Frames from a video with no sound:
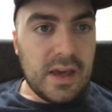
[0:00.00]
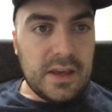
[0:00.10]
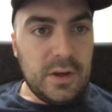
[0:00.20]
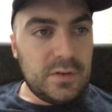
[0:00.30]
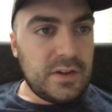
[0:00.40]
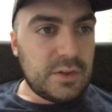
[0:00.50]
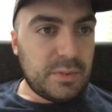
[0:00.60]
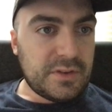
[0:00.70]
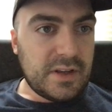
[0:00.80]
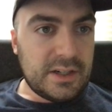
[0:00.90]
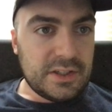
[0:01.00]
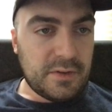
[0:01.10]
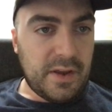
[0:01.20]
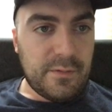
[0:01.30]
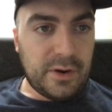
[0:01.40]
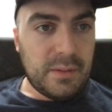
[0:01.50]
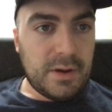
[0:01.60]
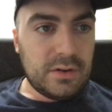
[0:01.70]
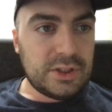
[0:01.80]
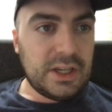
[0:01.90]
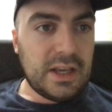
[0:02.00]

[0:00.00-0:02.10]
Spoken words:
usage percentages of every emoji